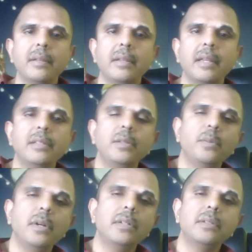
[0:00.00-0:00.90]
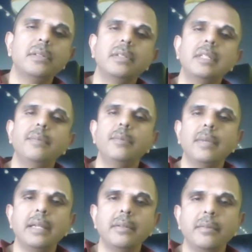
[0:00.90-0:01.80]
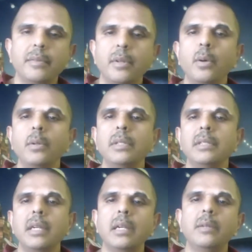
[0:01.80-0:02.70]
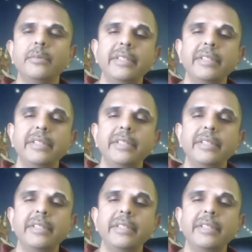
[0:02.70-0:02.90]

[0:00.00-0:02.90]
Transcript: As you watch, just keep in mind the whole entire